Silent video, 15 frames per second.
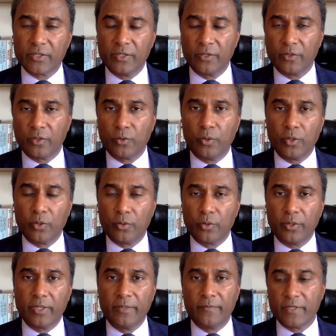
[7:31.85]
you know, the quote
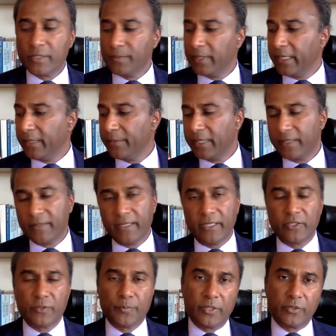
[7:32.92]
unquote invisible enemy. I think
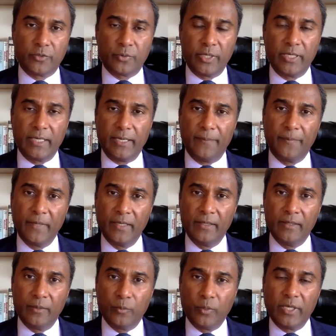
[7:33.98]
I just put a tweet out.
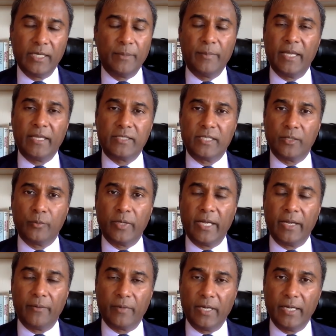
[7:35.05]
What an amazing
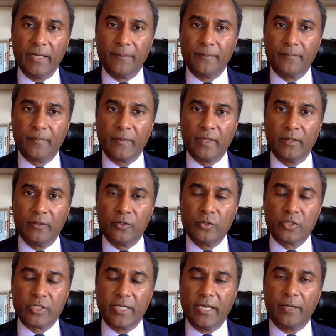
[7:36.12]
way, right?
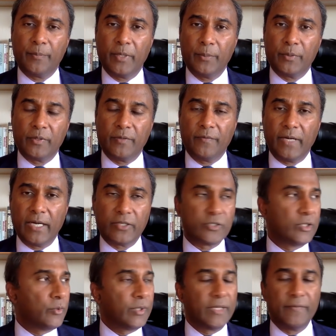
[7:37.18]
You scare people with the
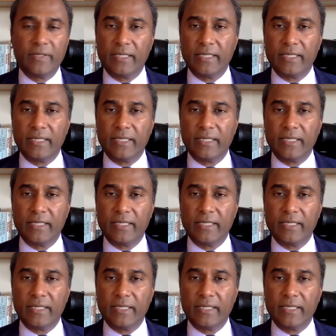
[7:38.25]
virus, no one even